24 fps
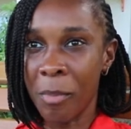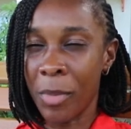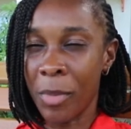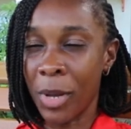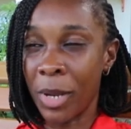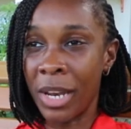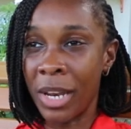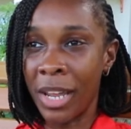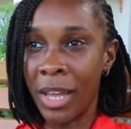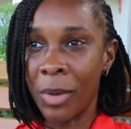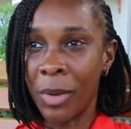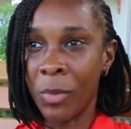
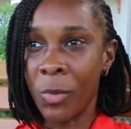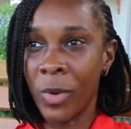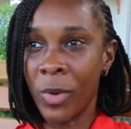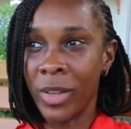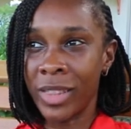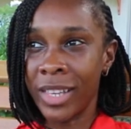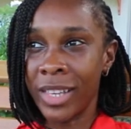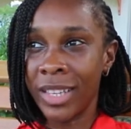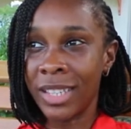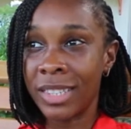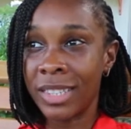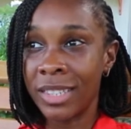But then
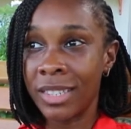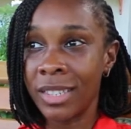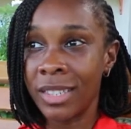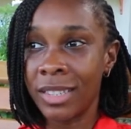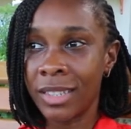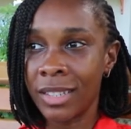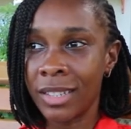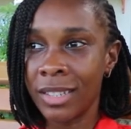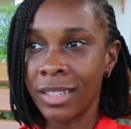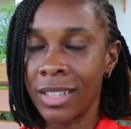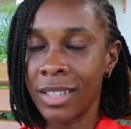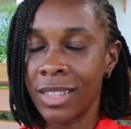when they see
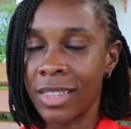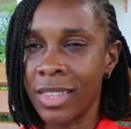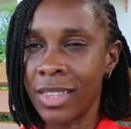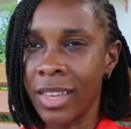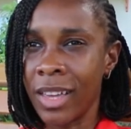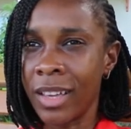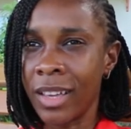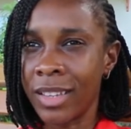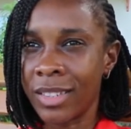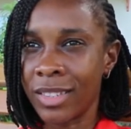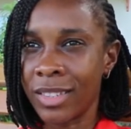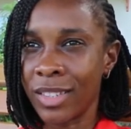certain
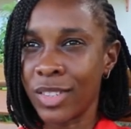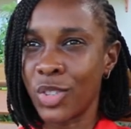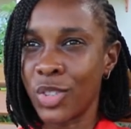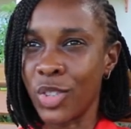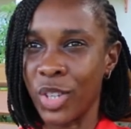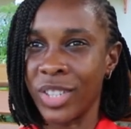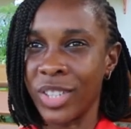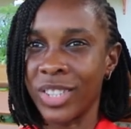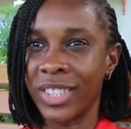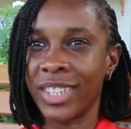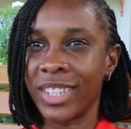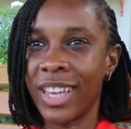things, they
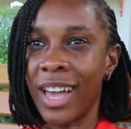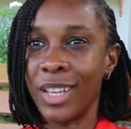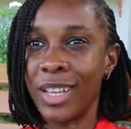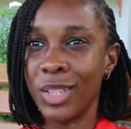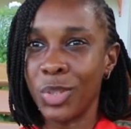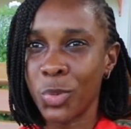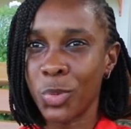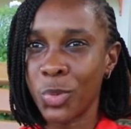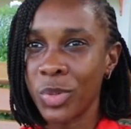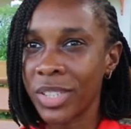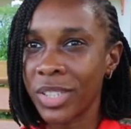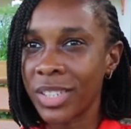just
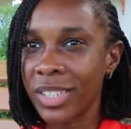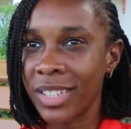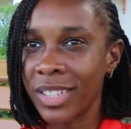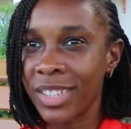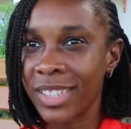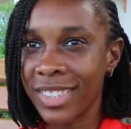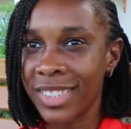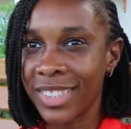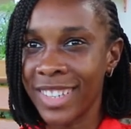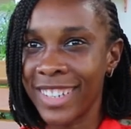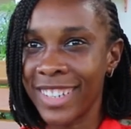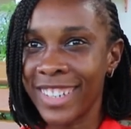can't
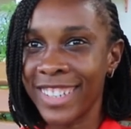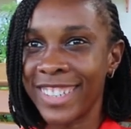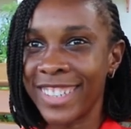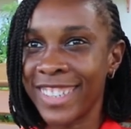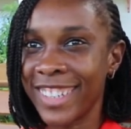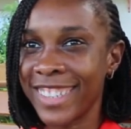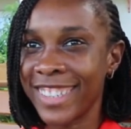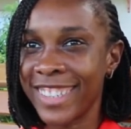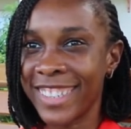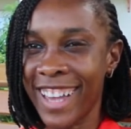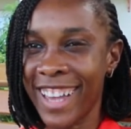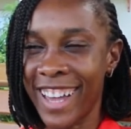resist and they
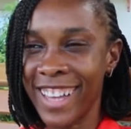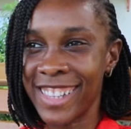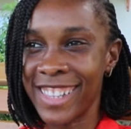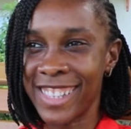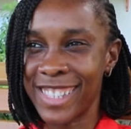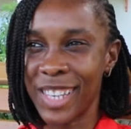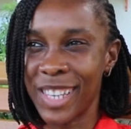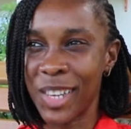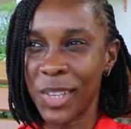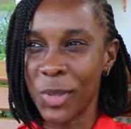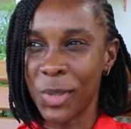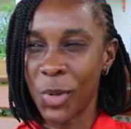just can't
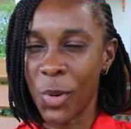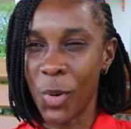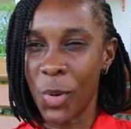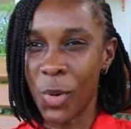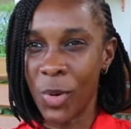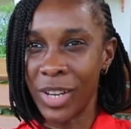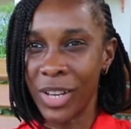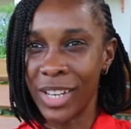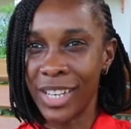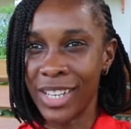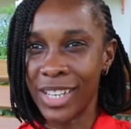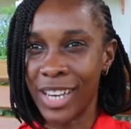say
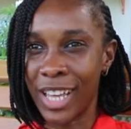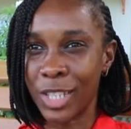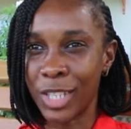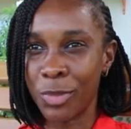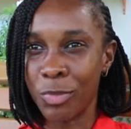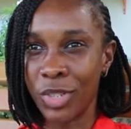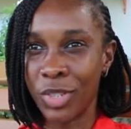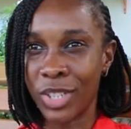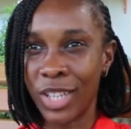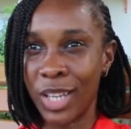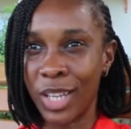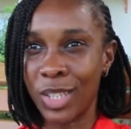no, in as
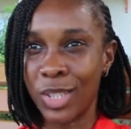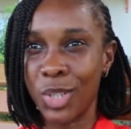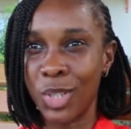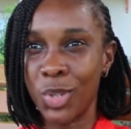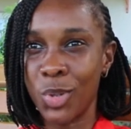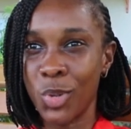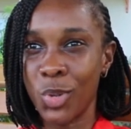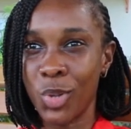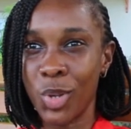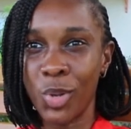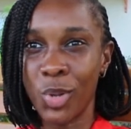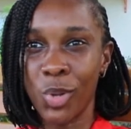much as they
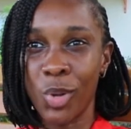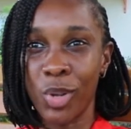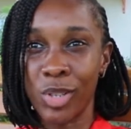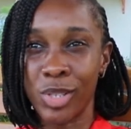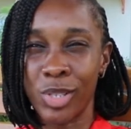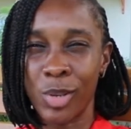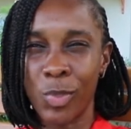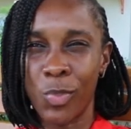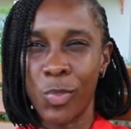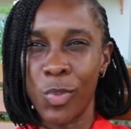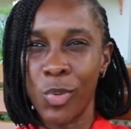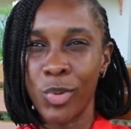know they're not
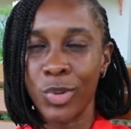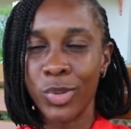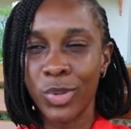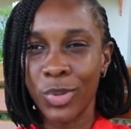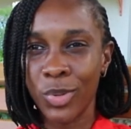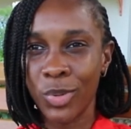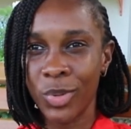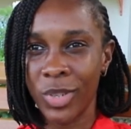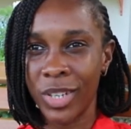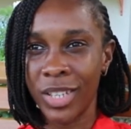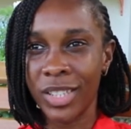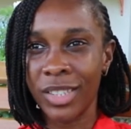supposed
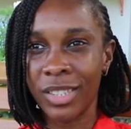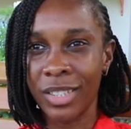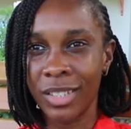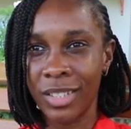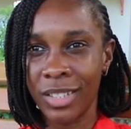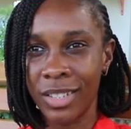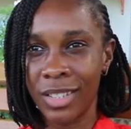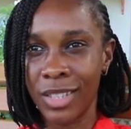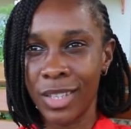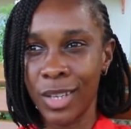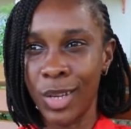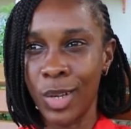to eat
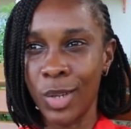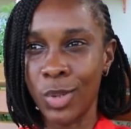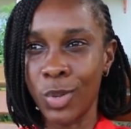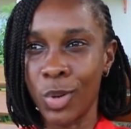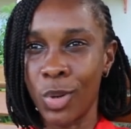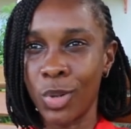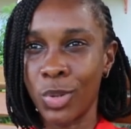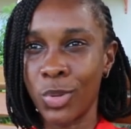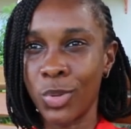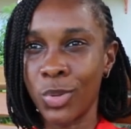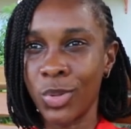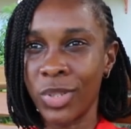certain things
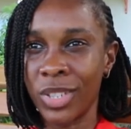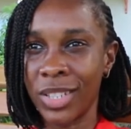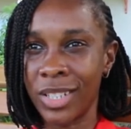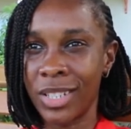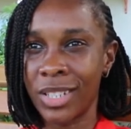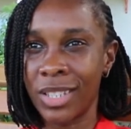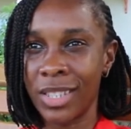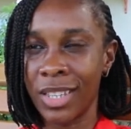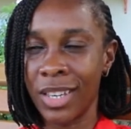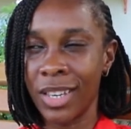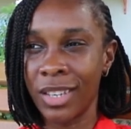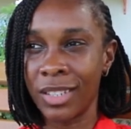or do
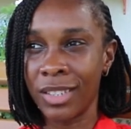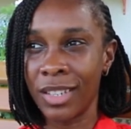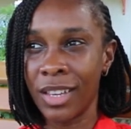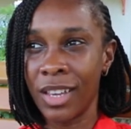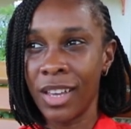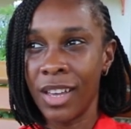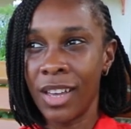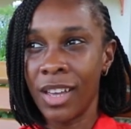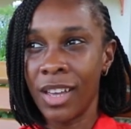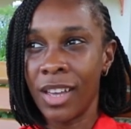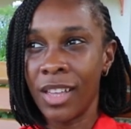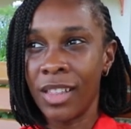certain things.
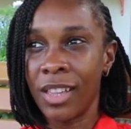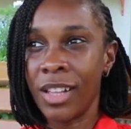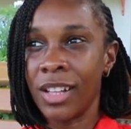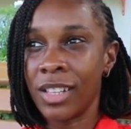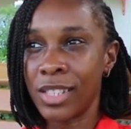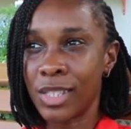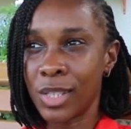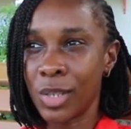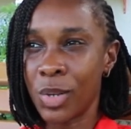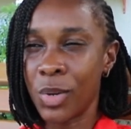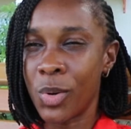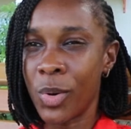They'll
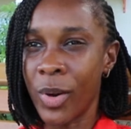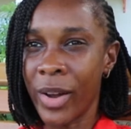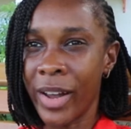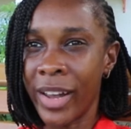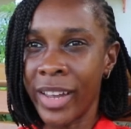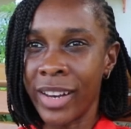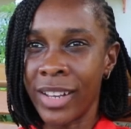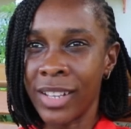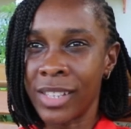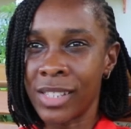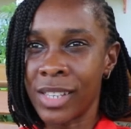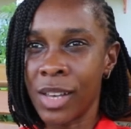still go
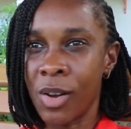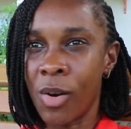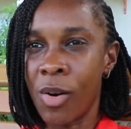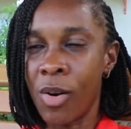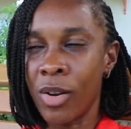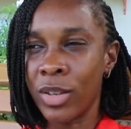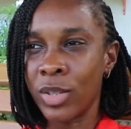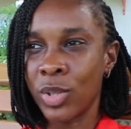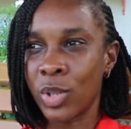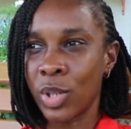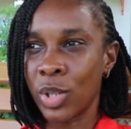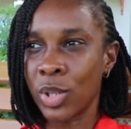ahead and say, oh,
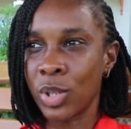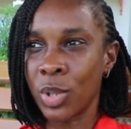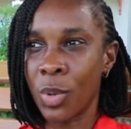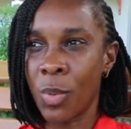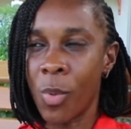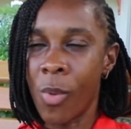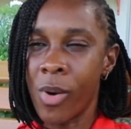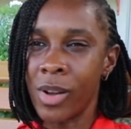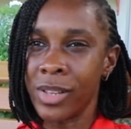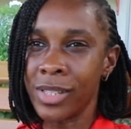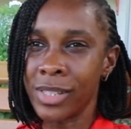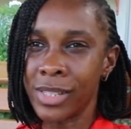it's just a
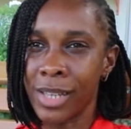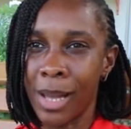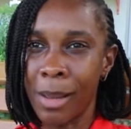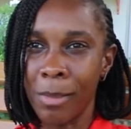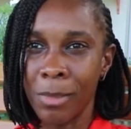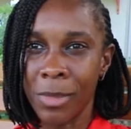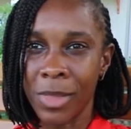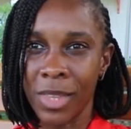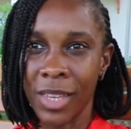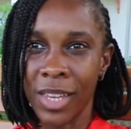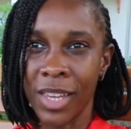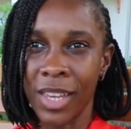one
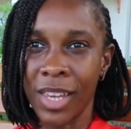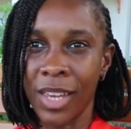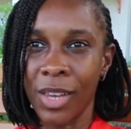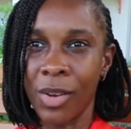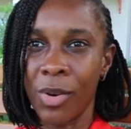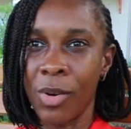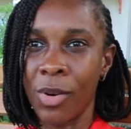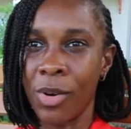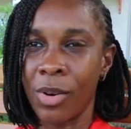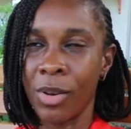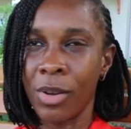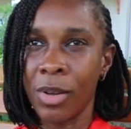time
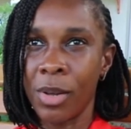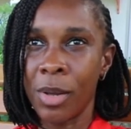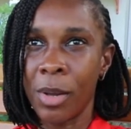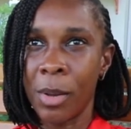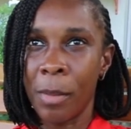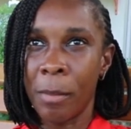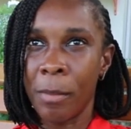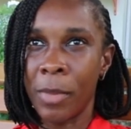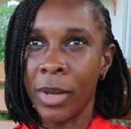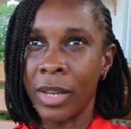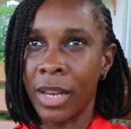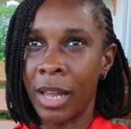thing. or
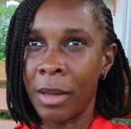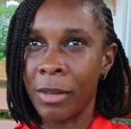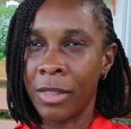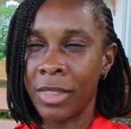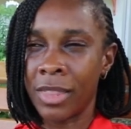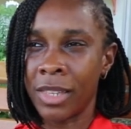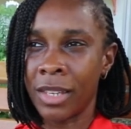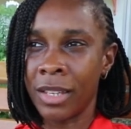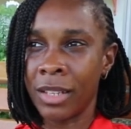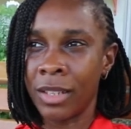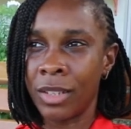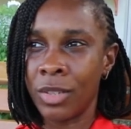But I
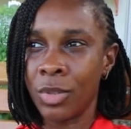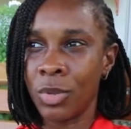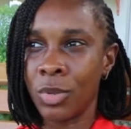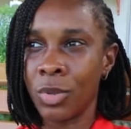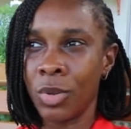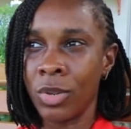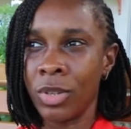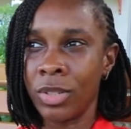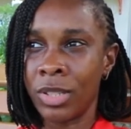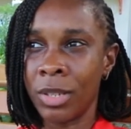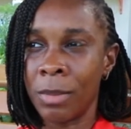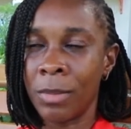think, you
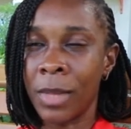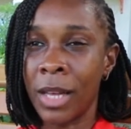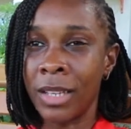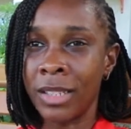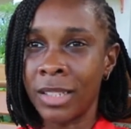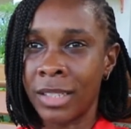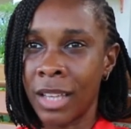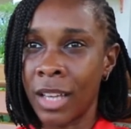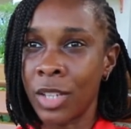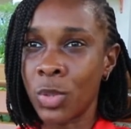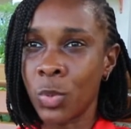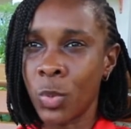know,
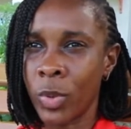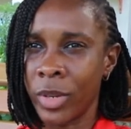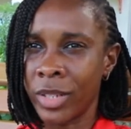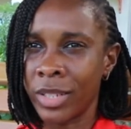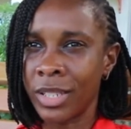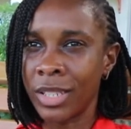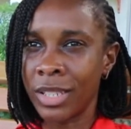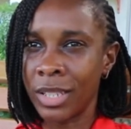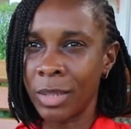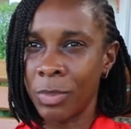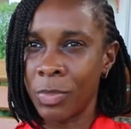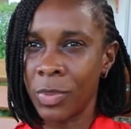sometimes that's where
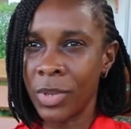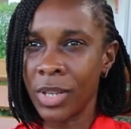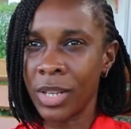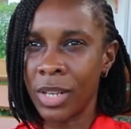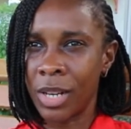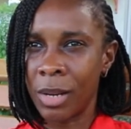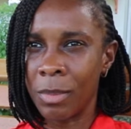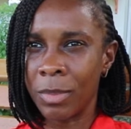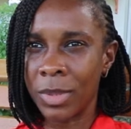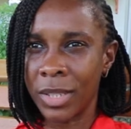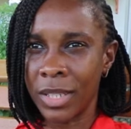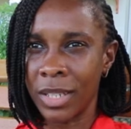discipline
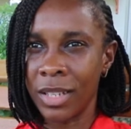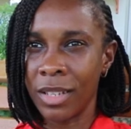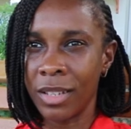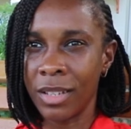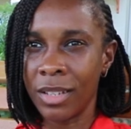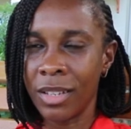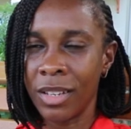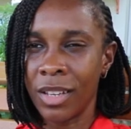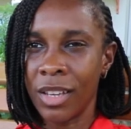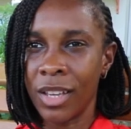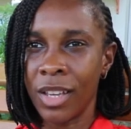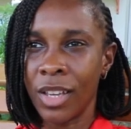comes
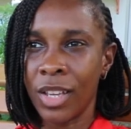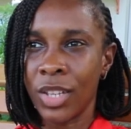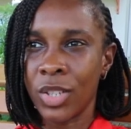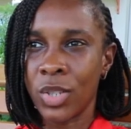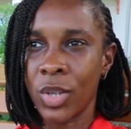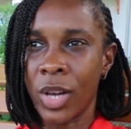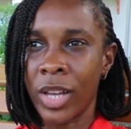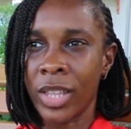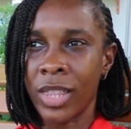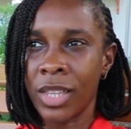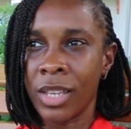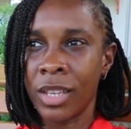in
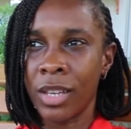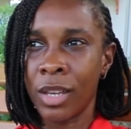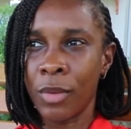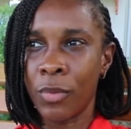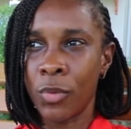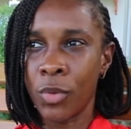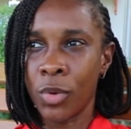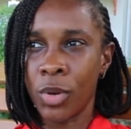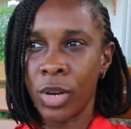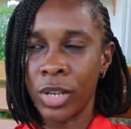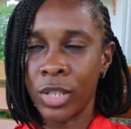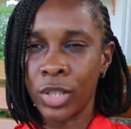so I think
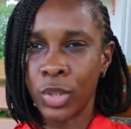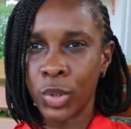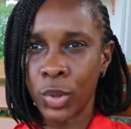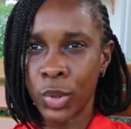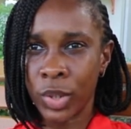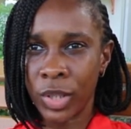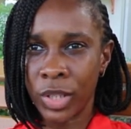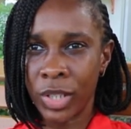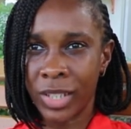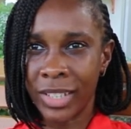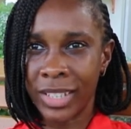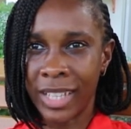if you
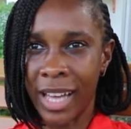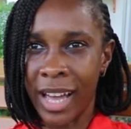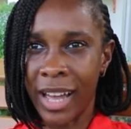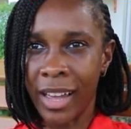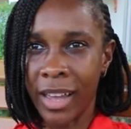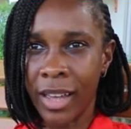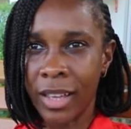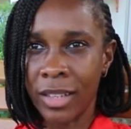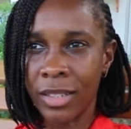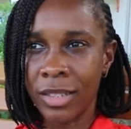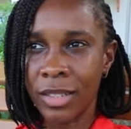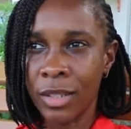control your
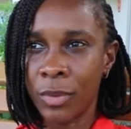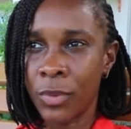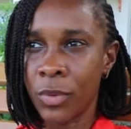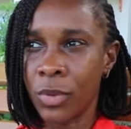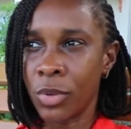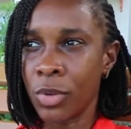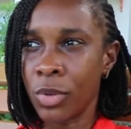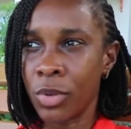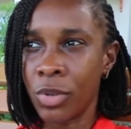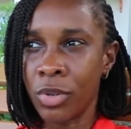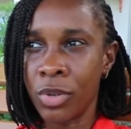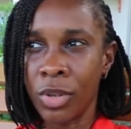diet, if you
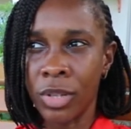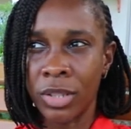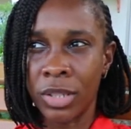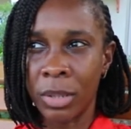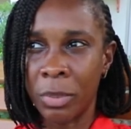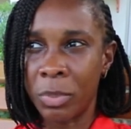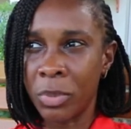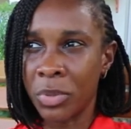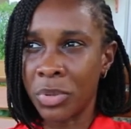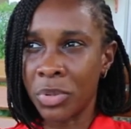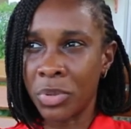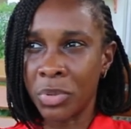know you're not
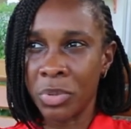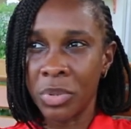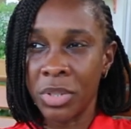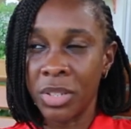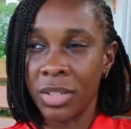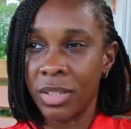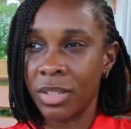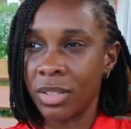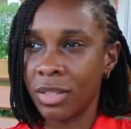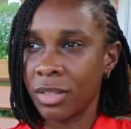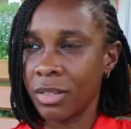supposed to eat,